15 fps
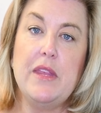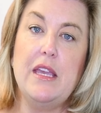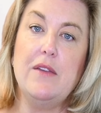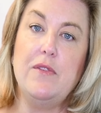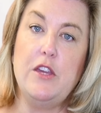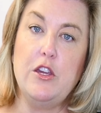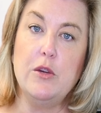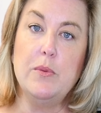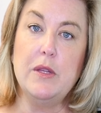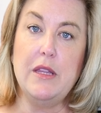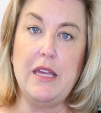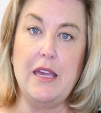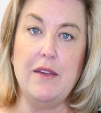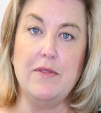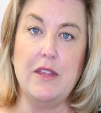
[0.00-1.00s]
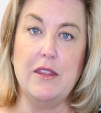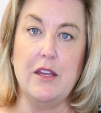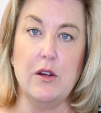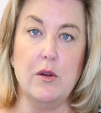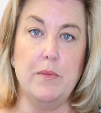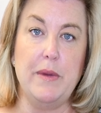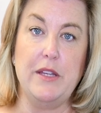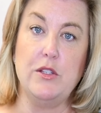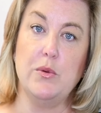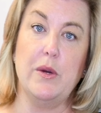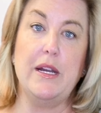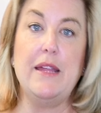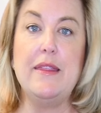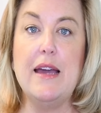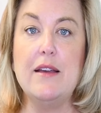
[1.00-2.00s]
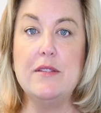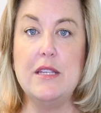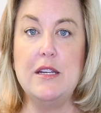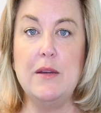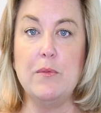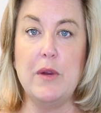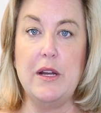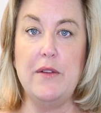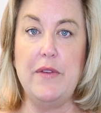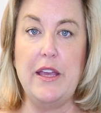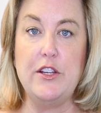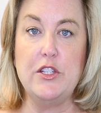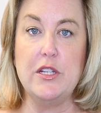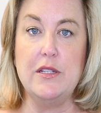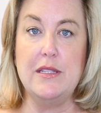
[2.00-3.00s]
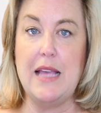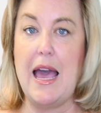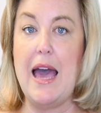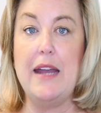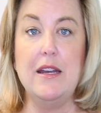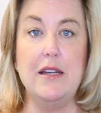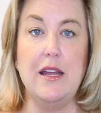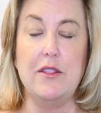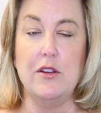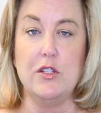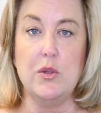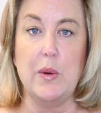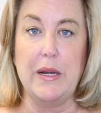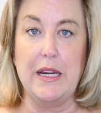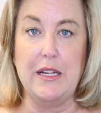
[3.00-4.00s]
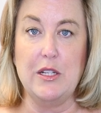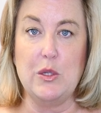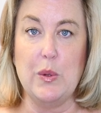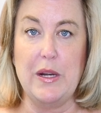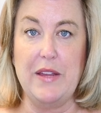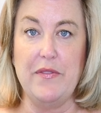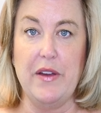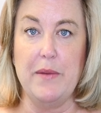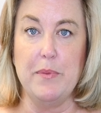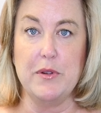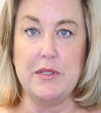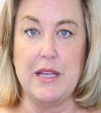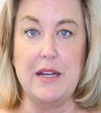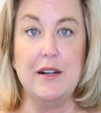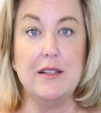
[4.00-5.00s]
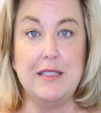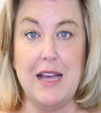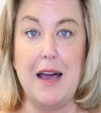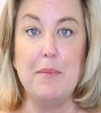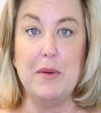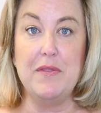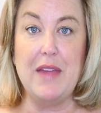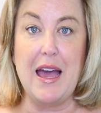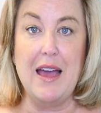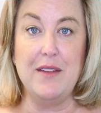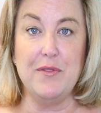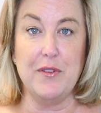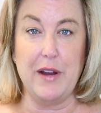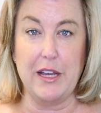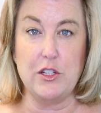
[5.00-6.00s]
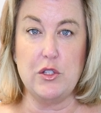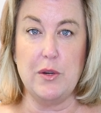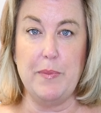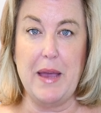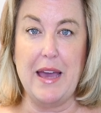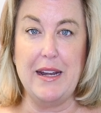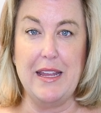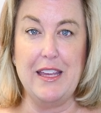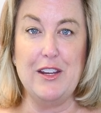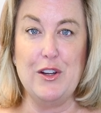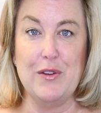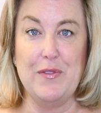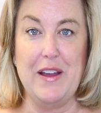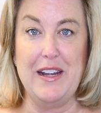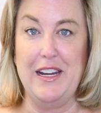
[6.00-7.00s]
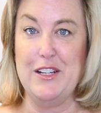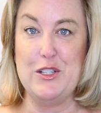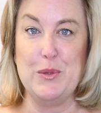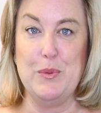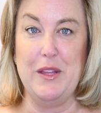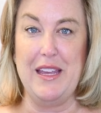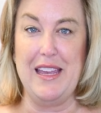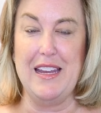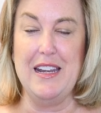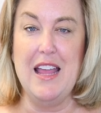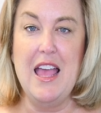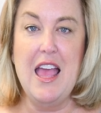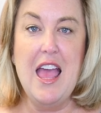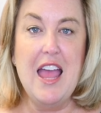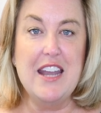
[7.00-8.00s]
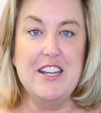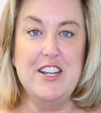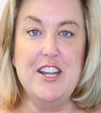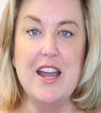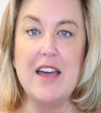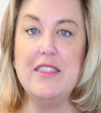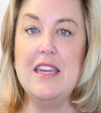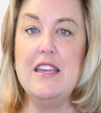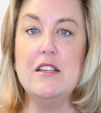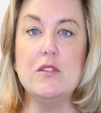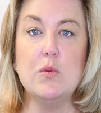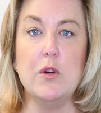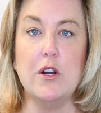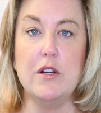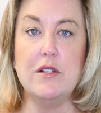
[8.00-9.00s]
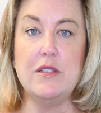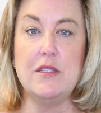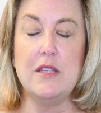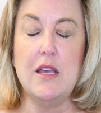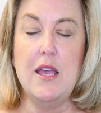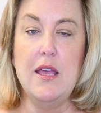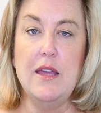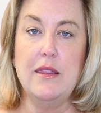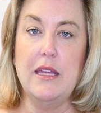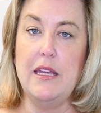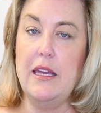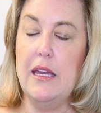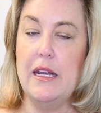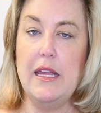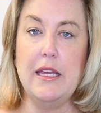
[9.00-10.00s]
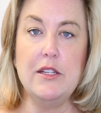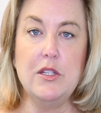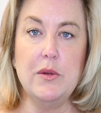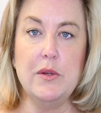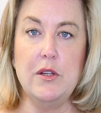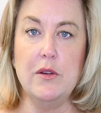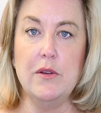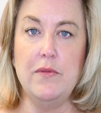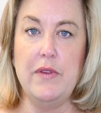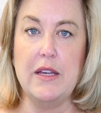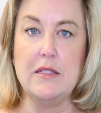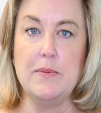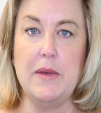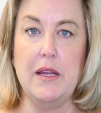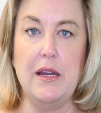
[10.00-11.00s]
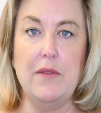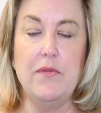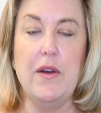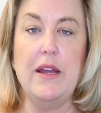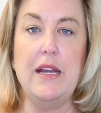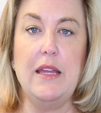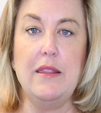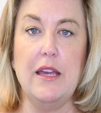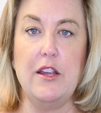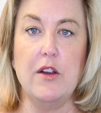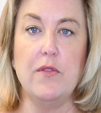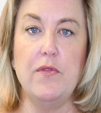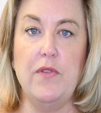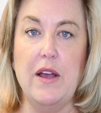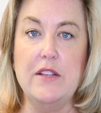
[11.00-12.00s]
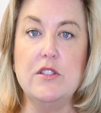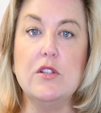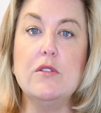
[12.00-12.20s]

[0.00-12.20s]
If you believe that there will be $20,000 in renovations, add another 20 to 25% on top of that for extra padding in your financial plan. Nothing is worse than getting into a new investment and finding that your funds